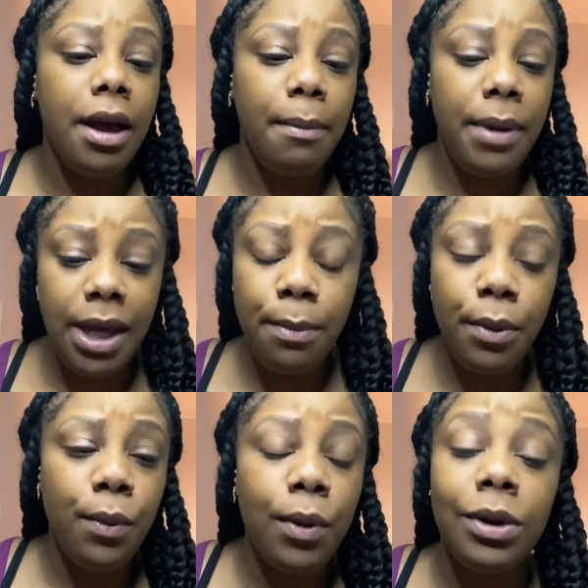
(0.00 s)

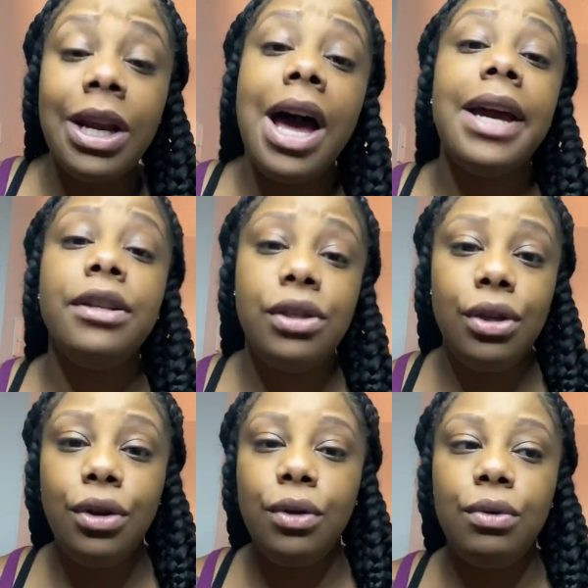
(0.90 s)
people will lie to
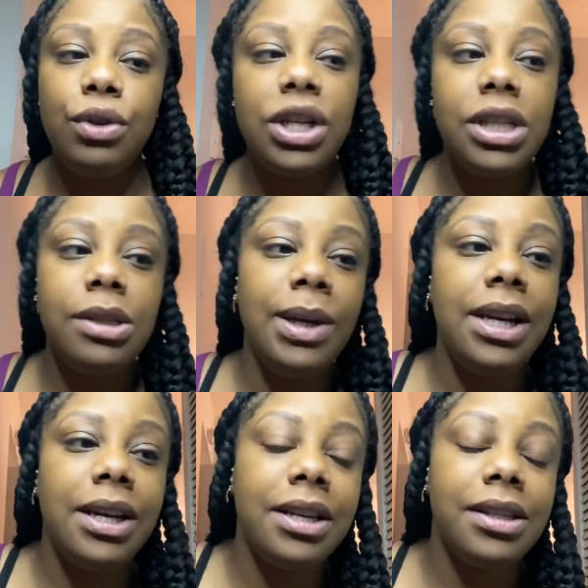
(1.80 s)
you just
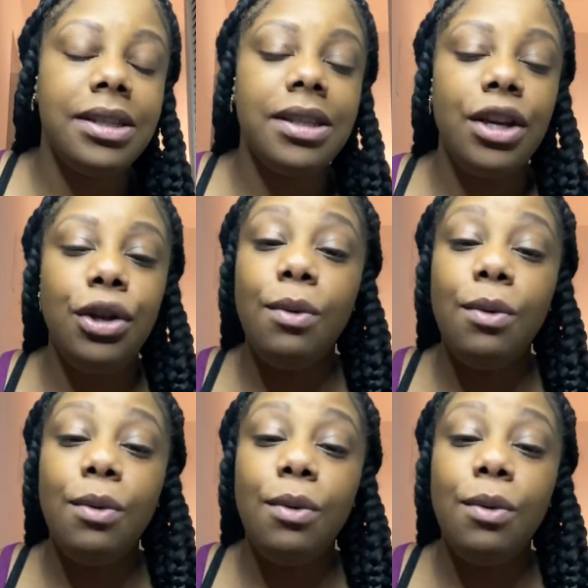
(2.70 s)
because you